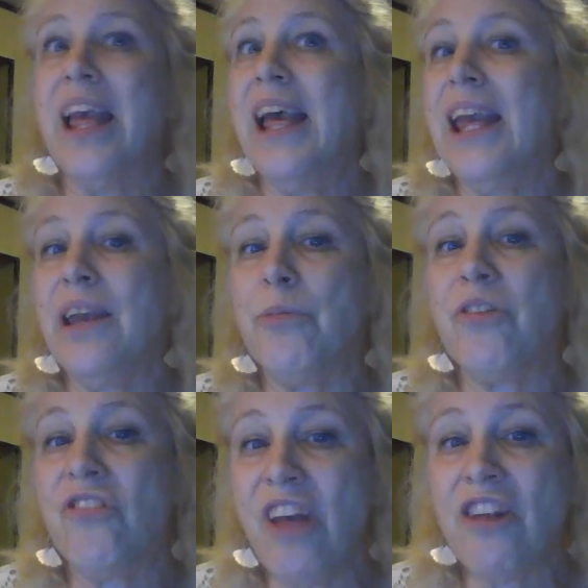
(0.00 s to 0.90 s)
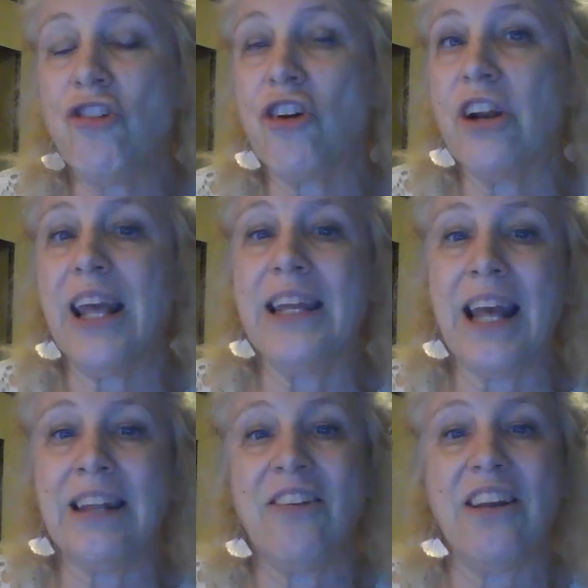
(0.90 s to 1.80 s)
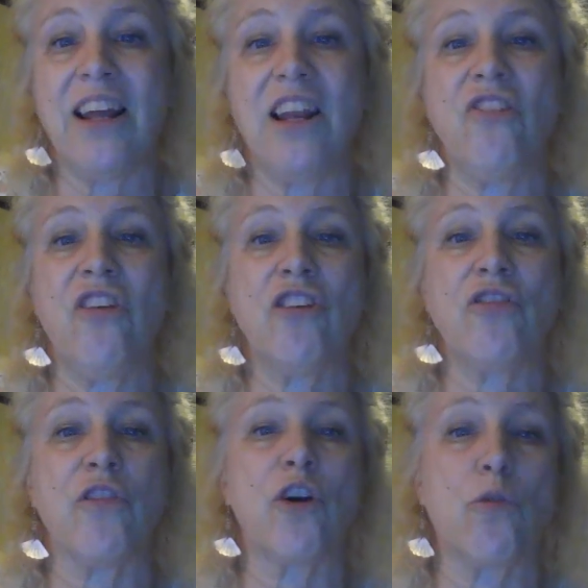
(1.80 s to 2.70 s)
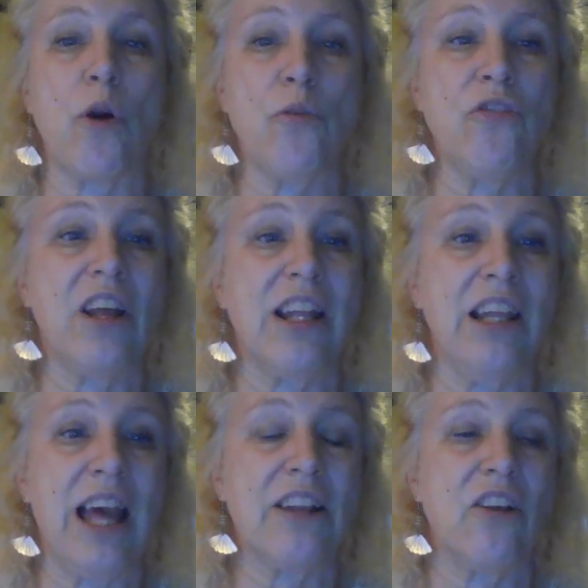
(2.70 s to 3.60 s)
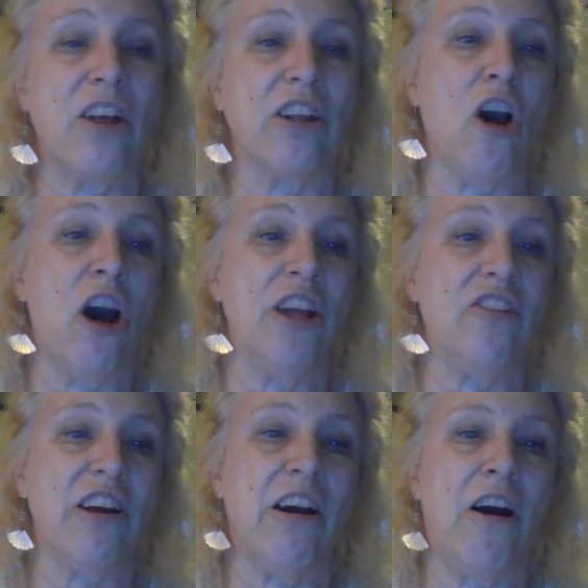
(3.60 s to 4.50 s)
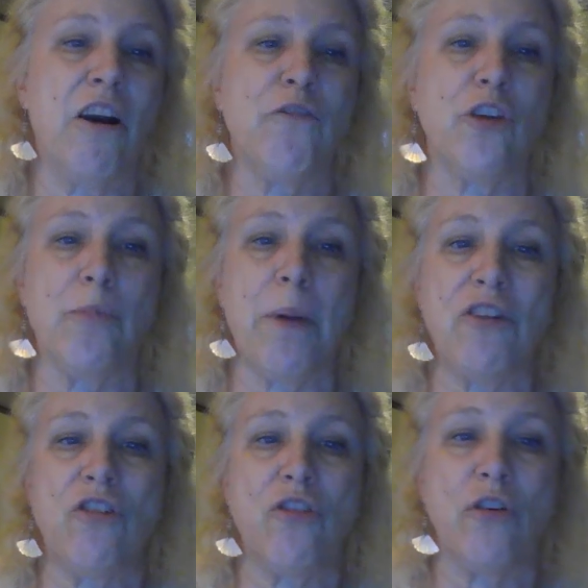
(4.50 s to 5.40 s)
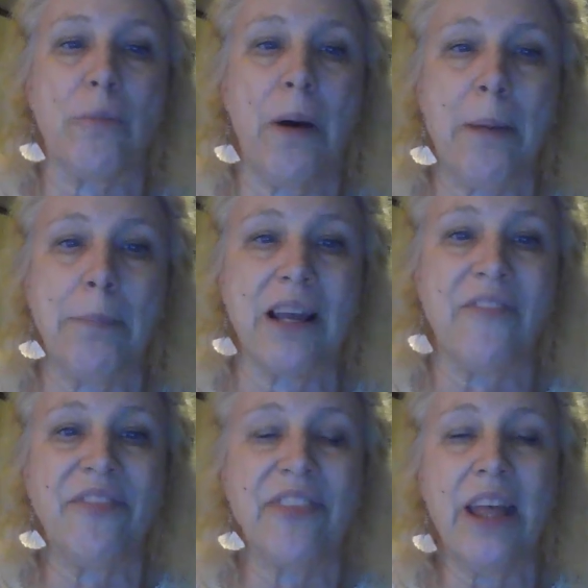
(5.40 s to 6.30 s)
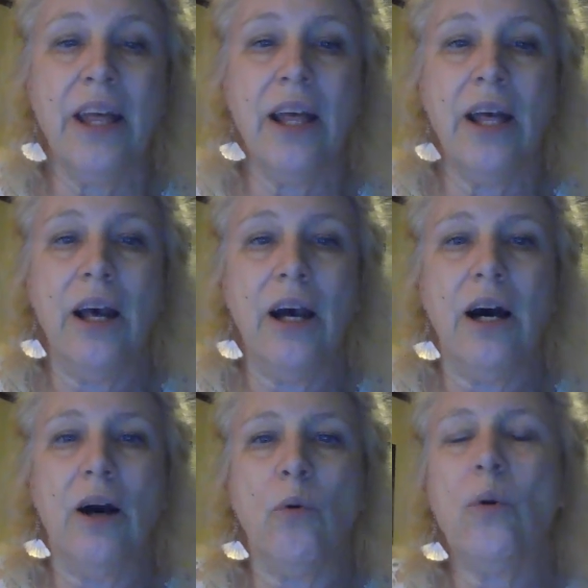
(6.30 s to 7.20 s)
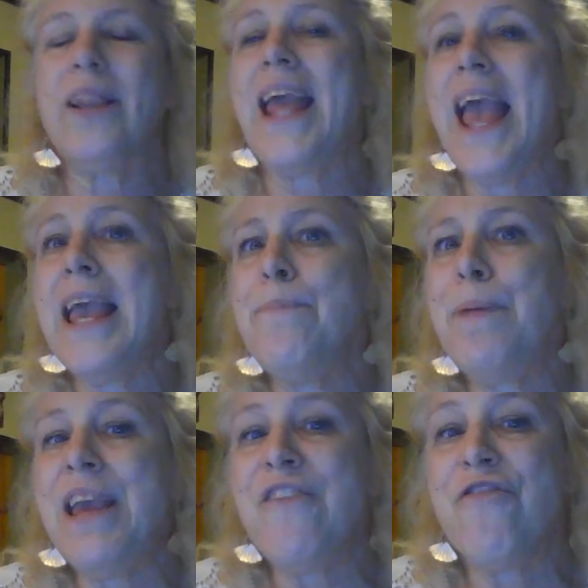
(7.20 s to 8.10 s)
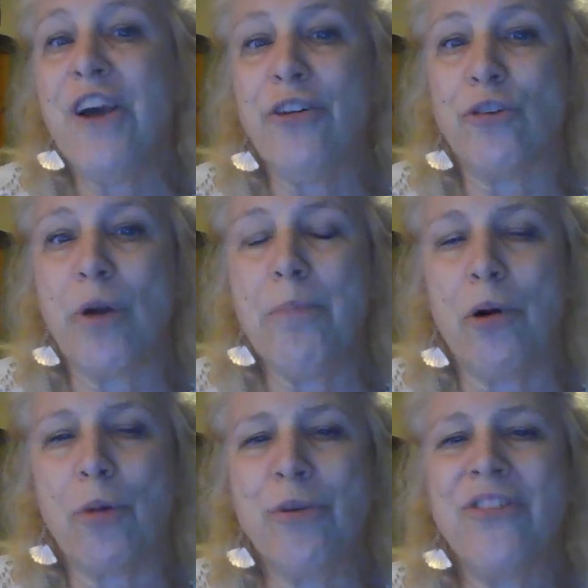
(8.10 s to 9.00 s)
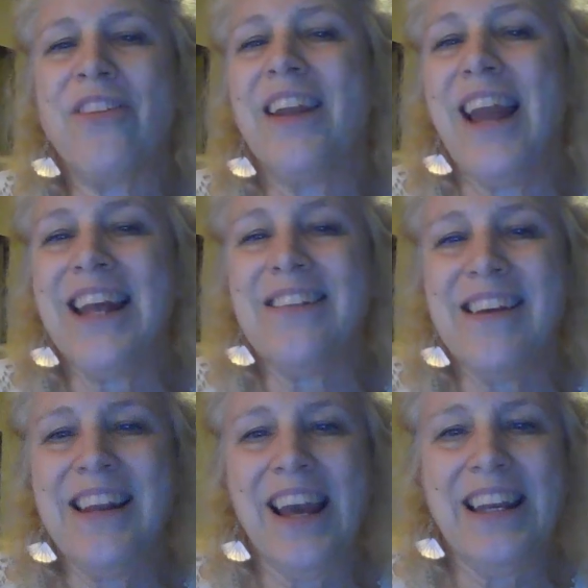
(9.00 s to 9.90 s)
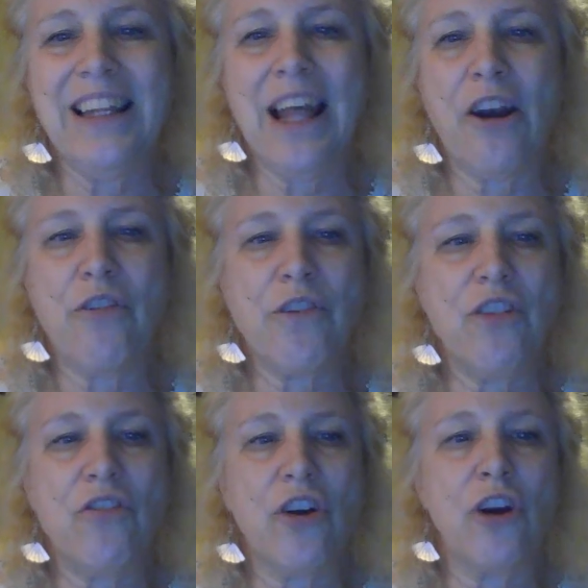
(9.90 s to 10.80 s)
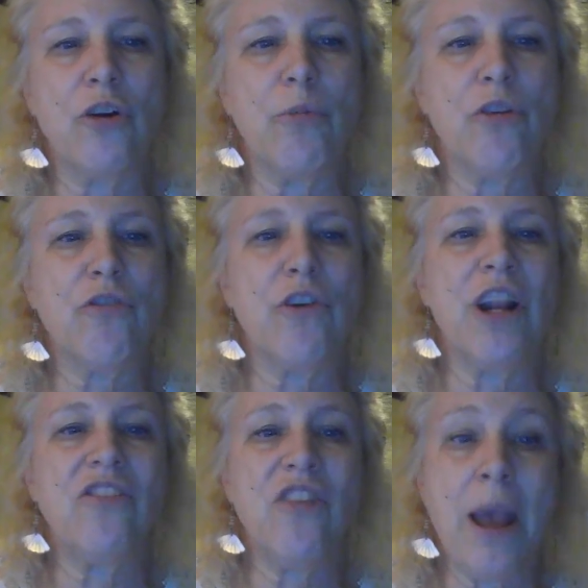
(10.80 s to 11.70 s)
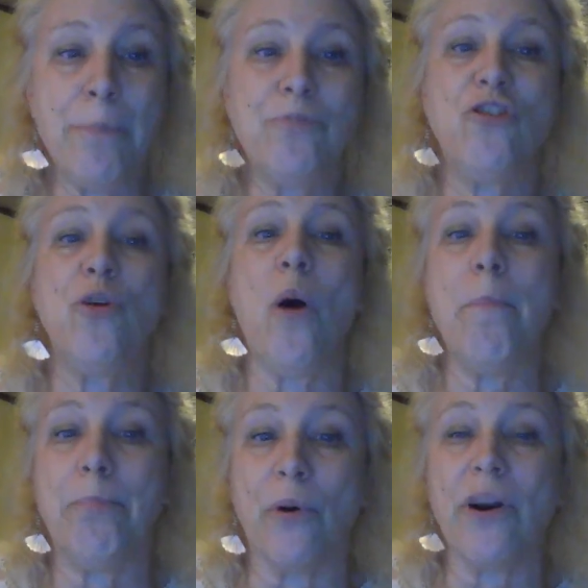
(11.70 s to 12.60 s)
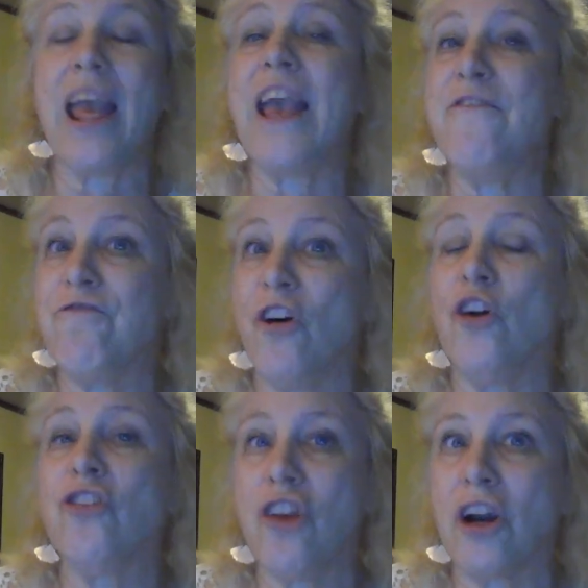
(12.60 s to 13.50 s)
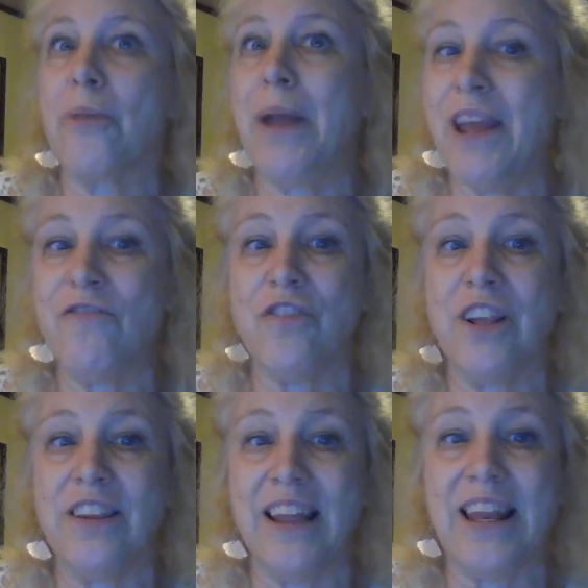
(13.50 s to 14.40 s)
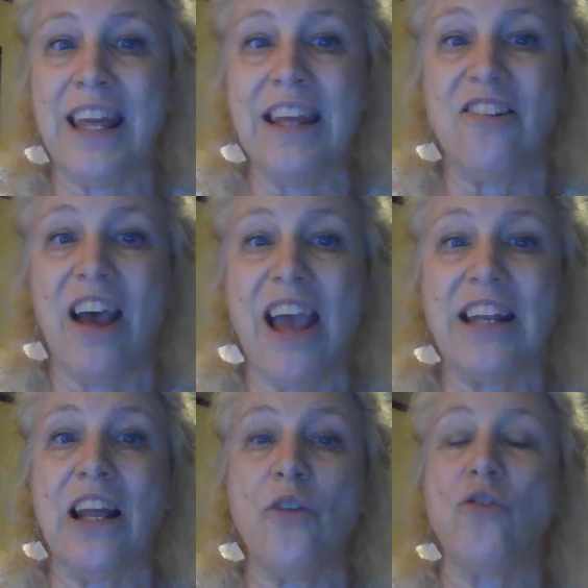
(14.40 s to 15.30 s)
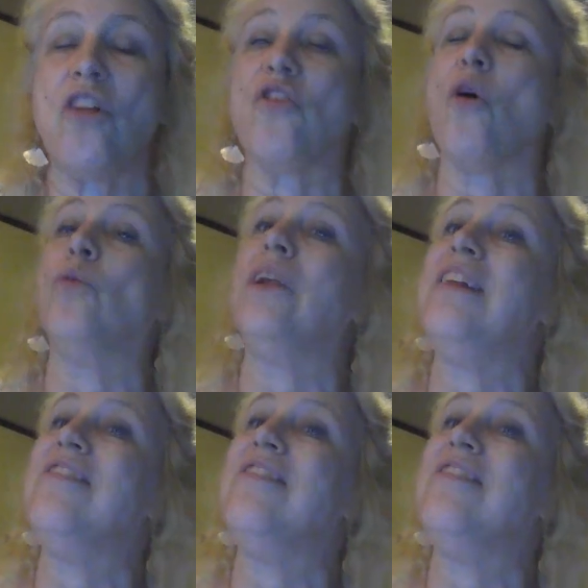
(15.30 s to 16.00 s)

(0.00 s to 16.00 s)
He was censured in 1996 for gross neglect and conduct harmful to patients or the public. What the AP failed to report was that the 1990 letter of concern was for an attempt to abort a full-term infant that he diagnosed as only